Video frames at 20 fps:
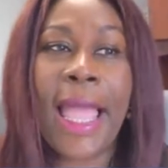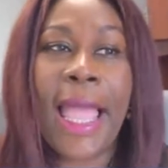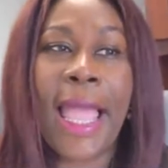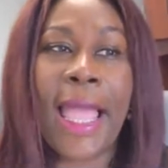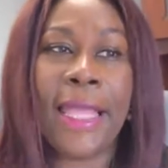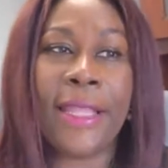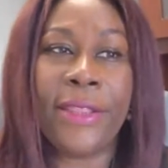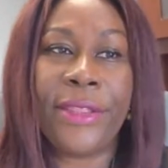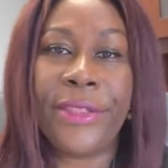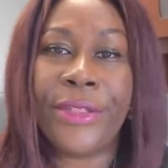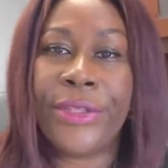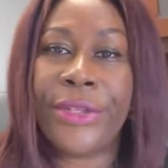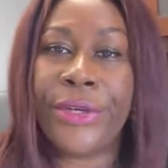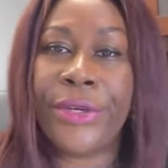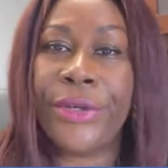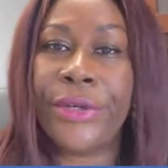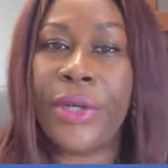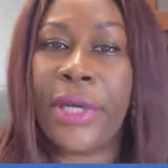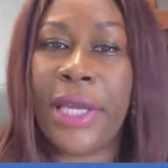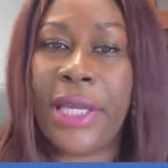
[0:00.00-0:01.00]
and
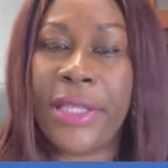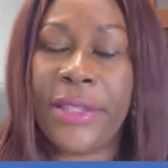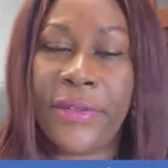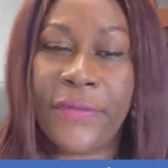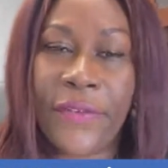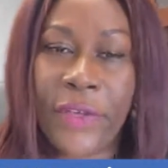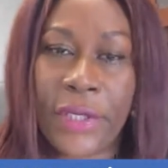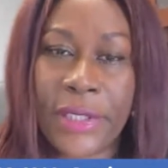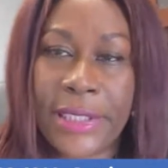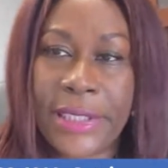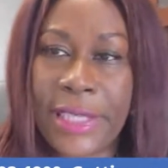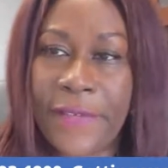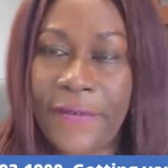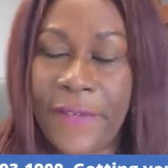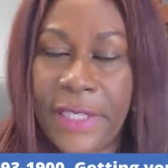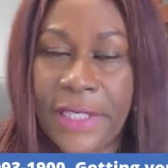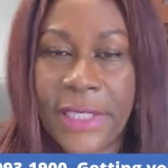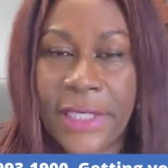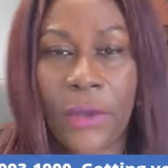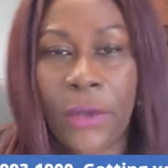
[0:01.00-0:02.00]
the fiancé
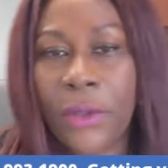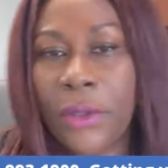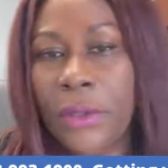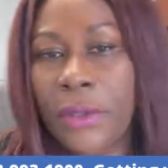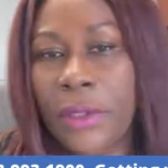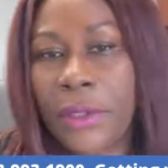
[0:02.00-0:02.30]
visa,